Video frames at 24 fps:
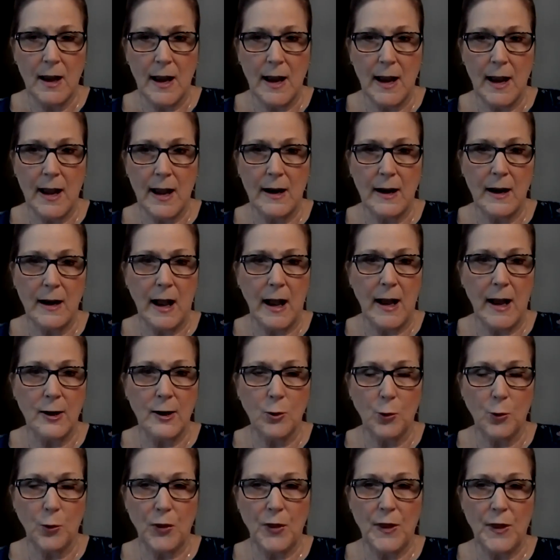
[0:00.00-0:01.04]
And I
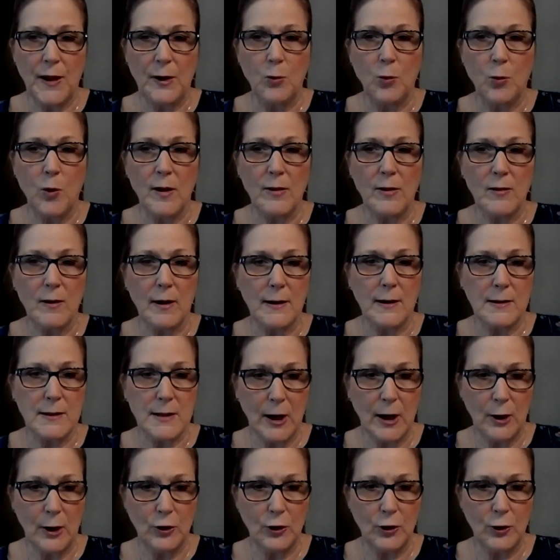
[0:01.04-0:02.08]
don't think once I
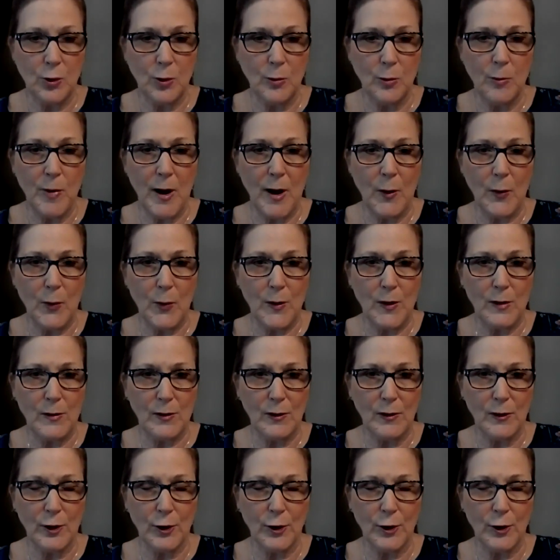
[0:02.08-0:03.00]
tell you about this